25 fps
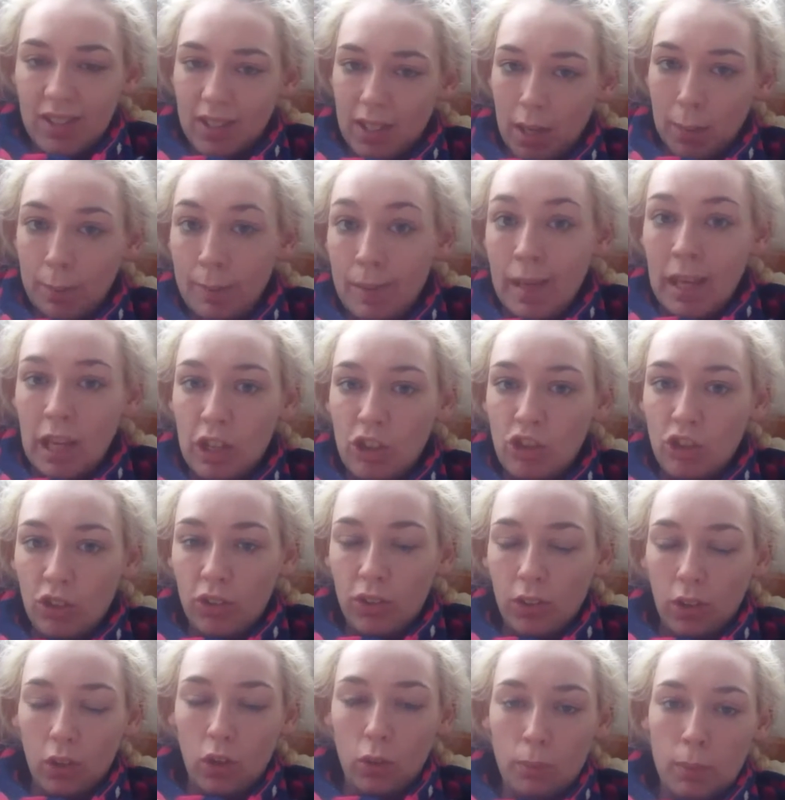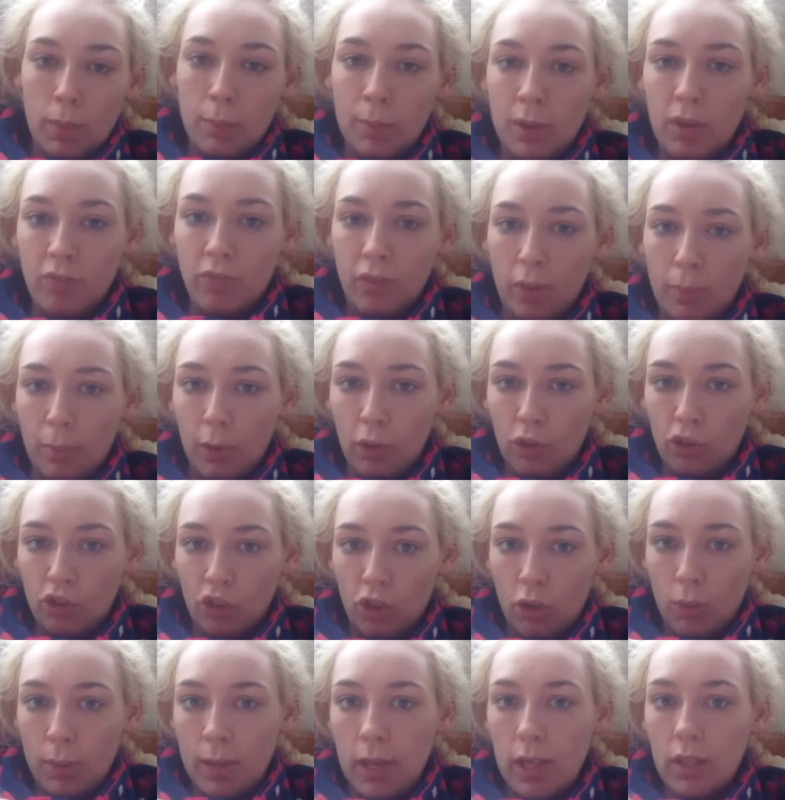it's not made, it's not going to be made for about
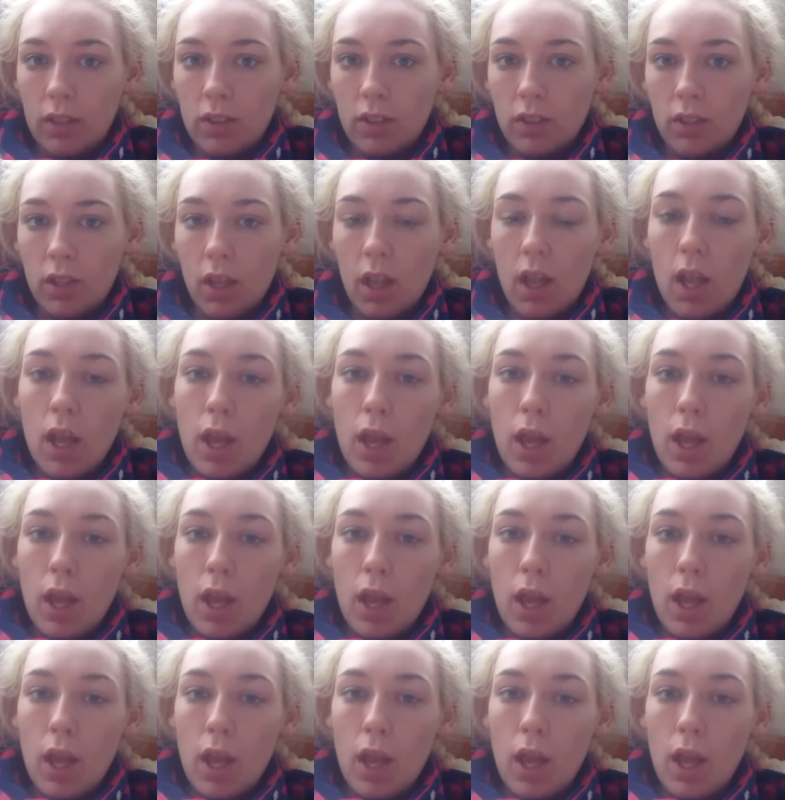3 weeks.